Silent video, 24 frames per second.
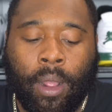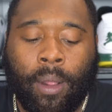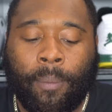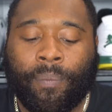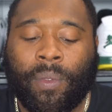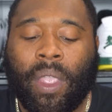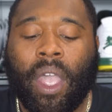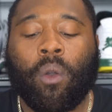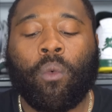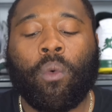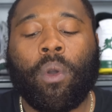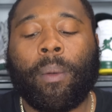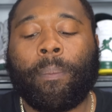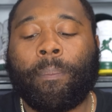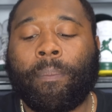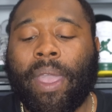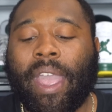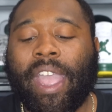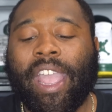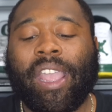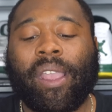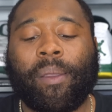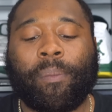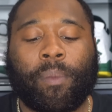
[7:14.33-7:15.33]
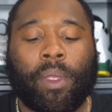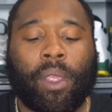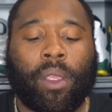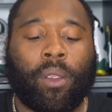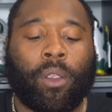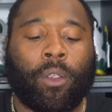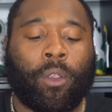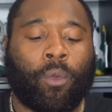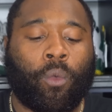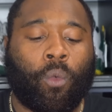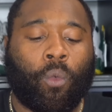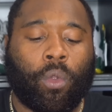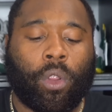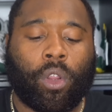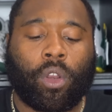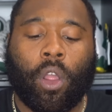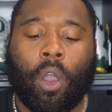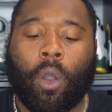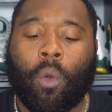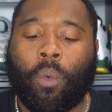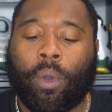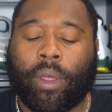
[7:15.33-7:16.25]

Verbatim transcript: Now, what made me, you know,